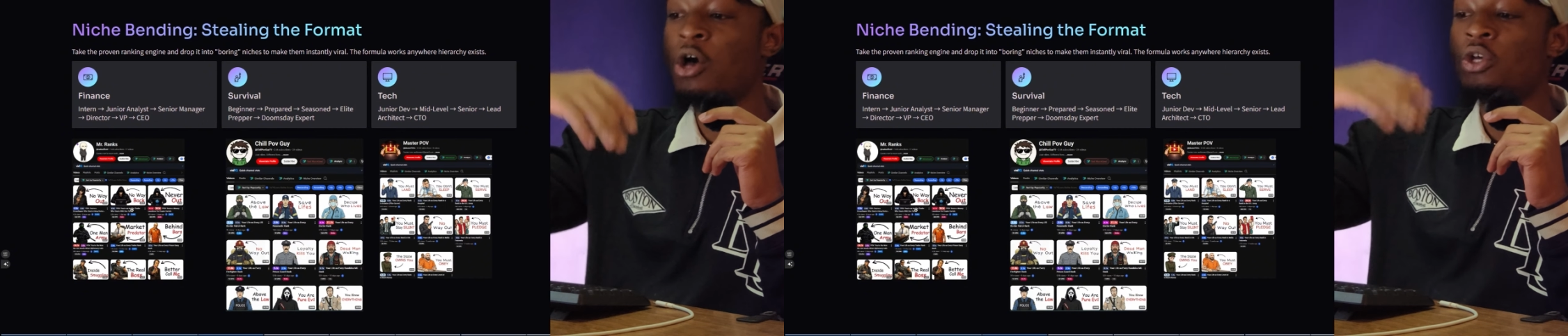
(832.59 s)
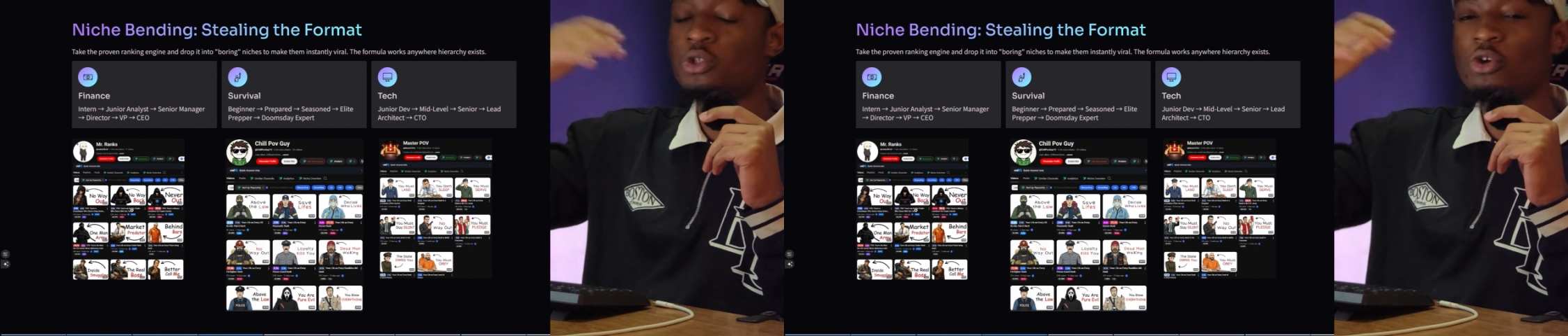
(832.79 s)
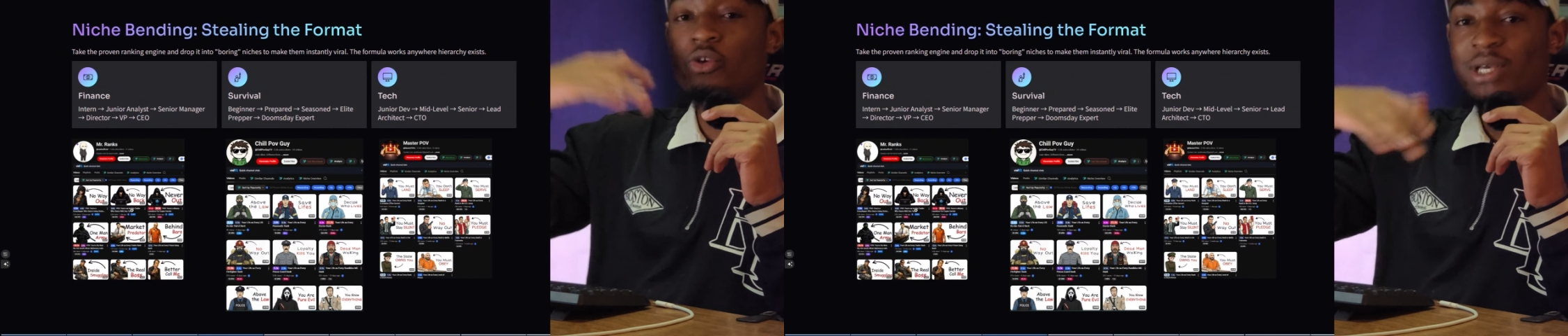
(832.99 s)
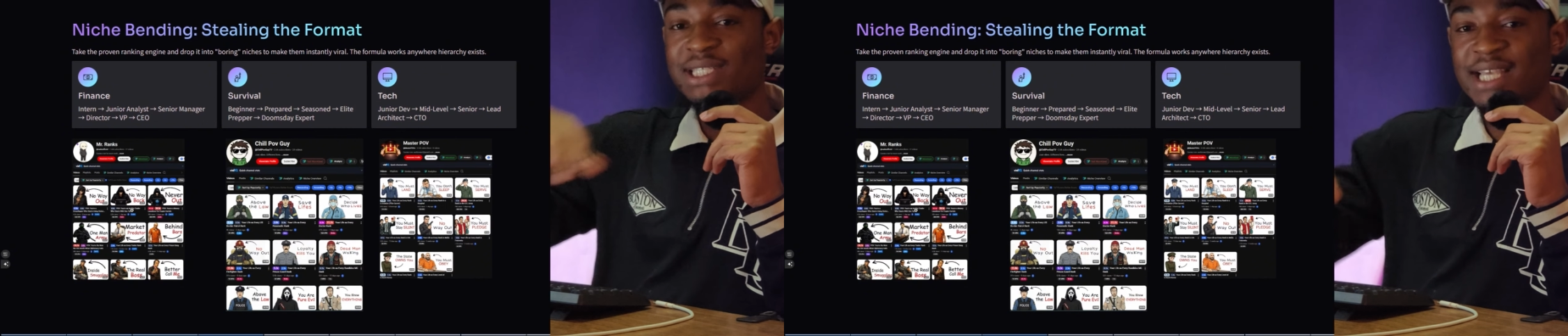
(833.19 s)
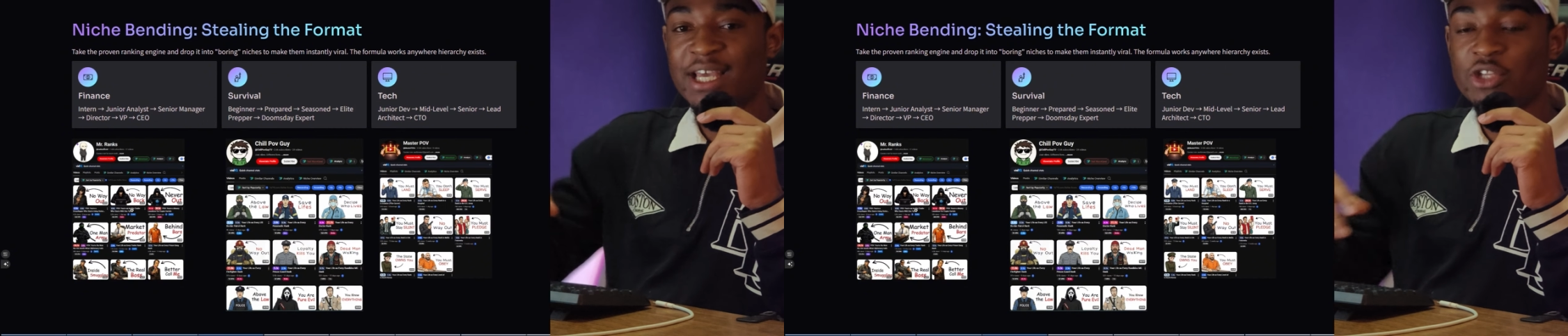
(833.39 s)
So you as
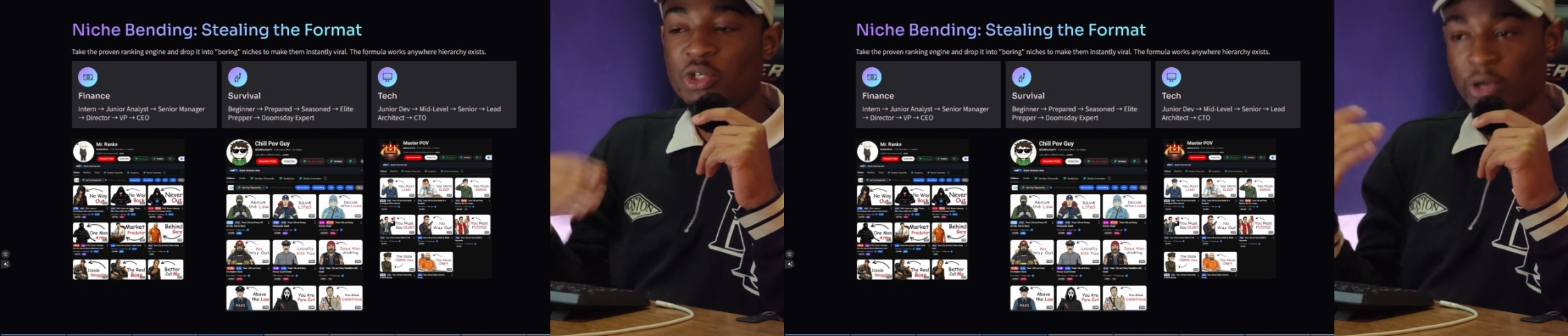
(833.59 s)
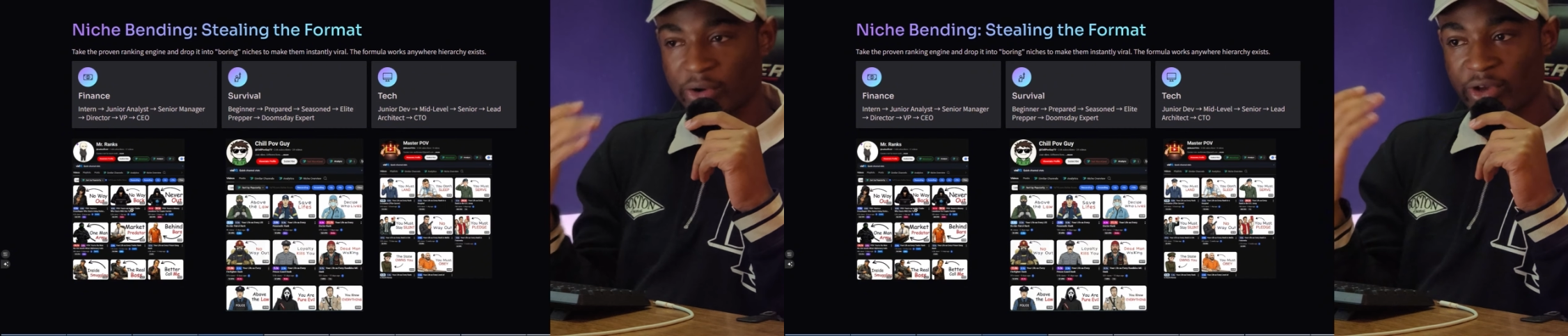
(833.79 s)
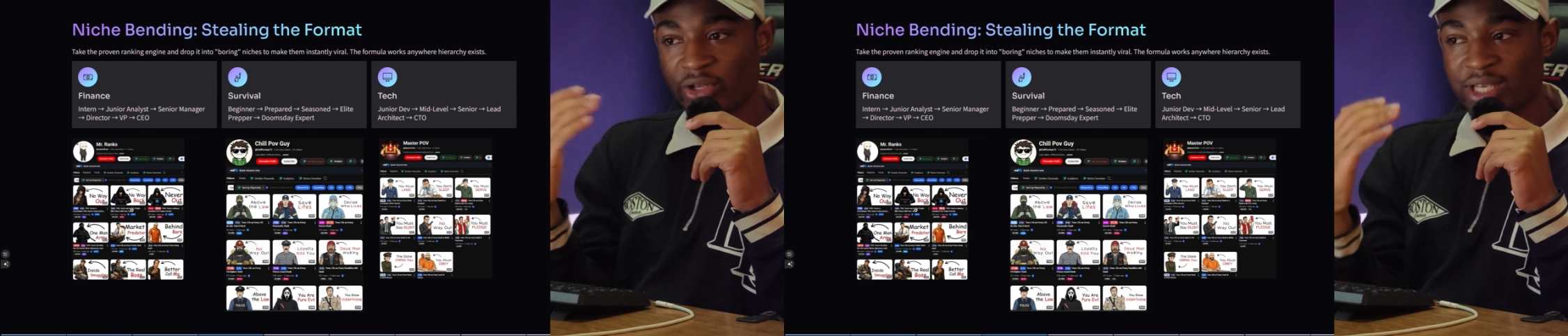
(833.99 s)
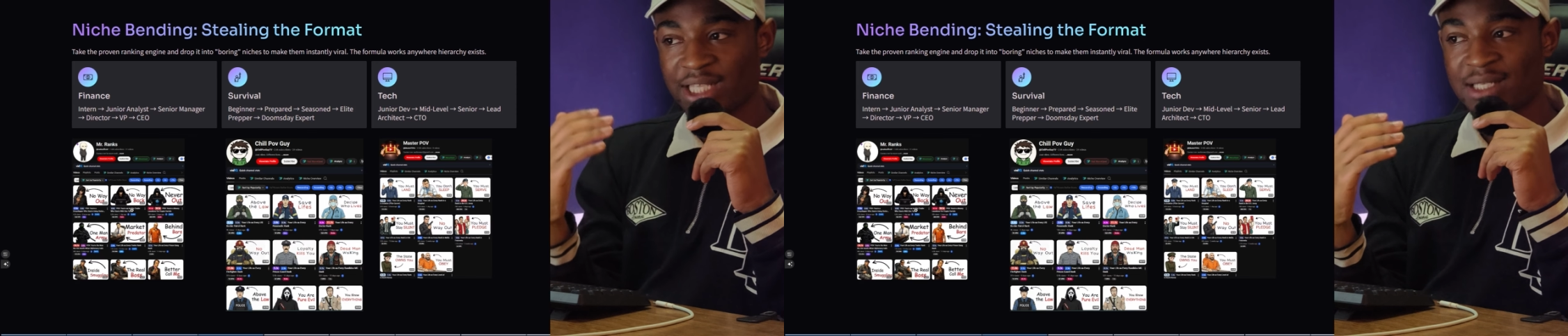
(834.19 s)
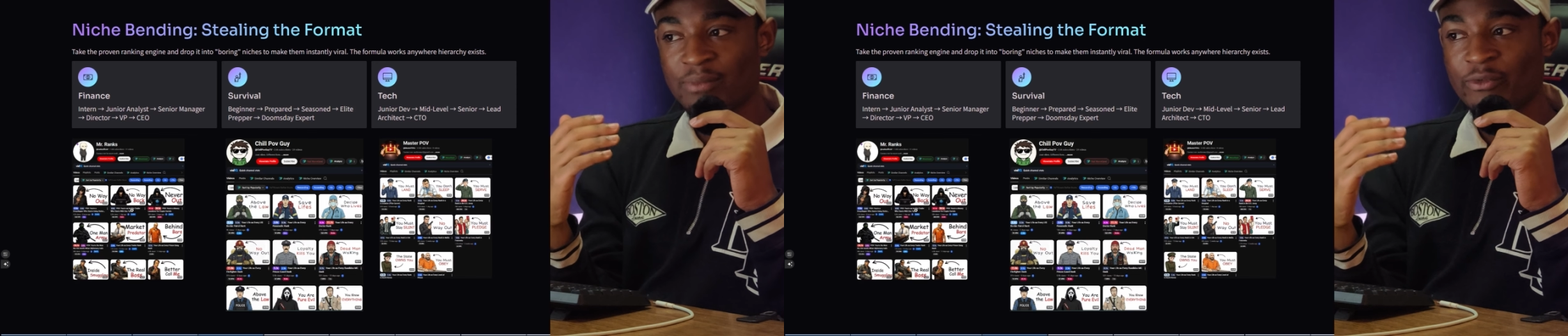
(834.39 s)
second, you are going to get
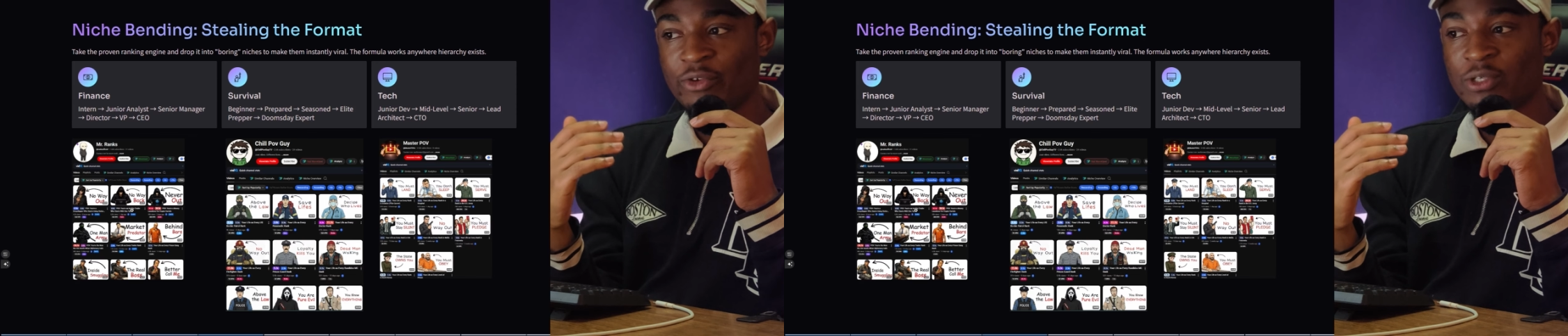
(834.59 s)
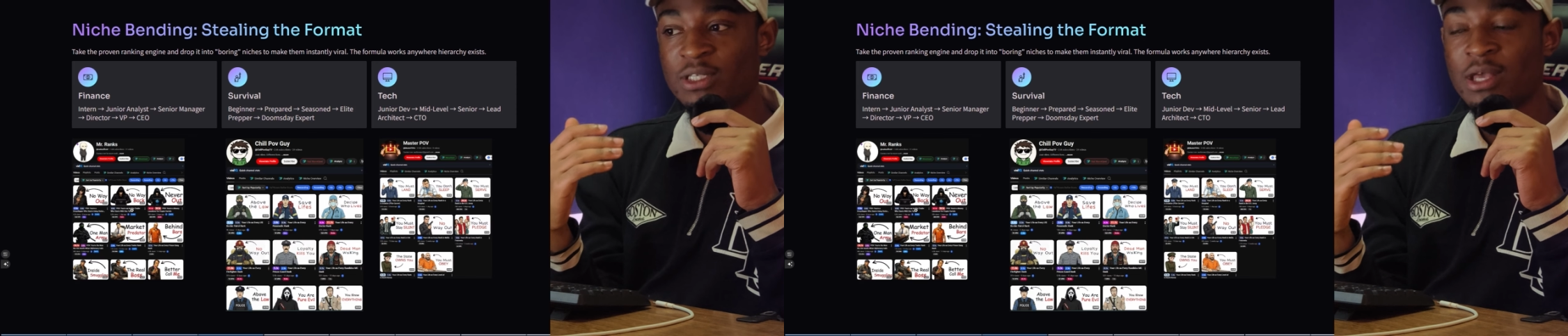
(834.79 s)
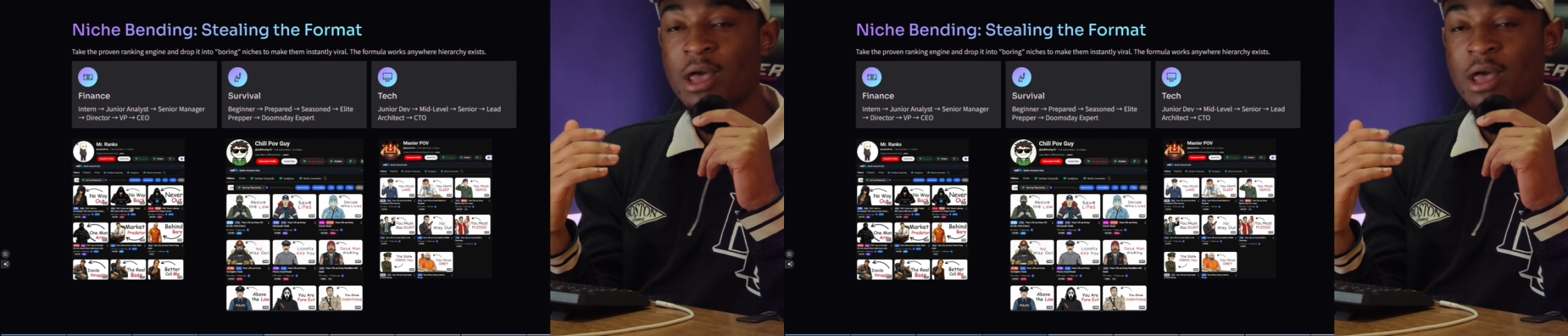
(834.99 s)
some views,